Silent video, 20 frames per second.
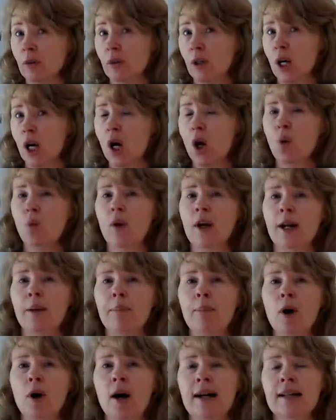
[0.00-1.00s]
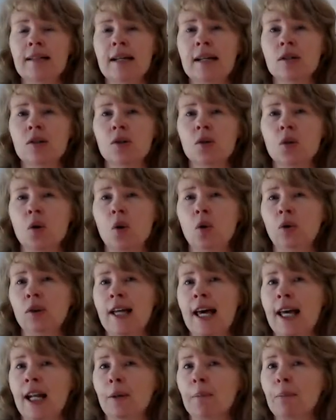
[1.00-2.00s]
when a bond is sold
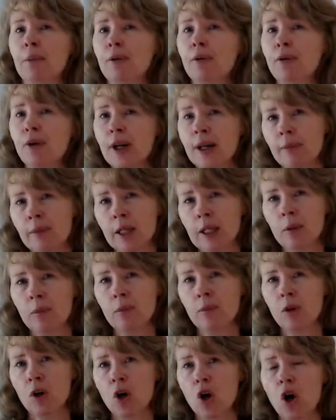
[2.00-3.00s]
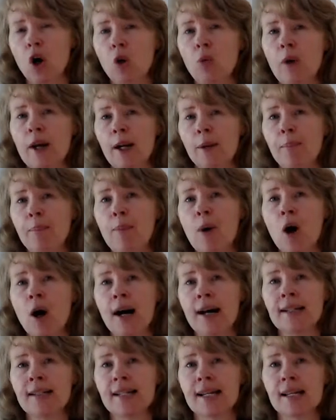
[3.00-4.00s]
at a premium, or when a
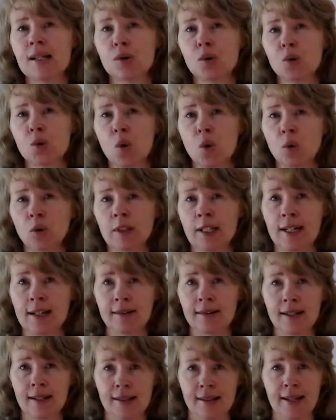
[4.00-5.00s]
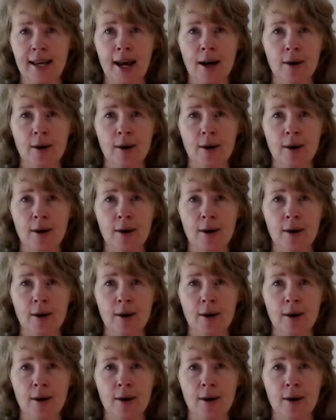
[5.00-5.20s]
bond is sold at a discount.